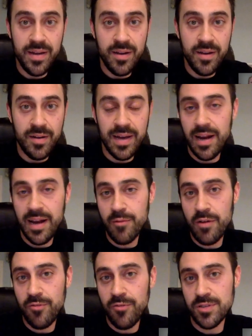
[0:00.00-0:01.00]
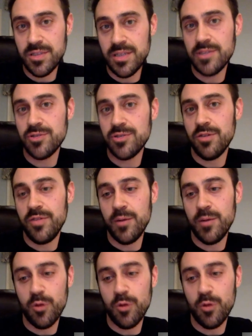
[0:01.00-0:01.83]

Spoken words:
here. And again, I'd reference that survey,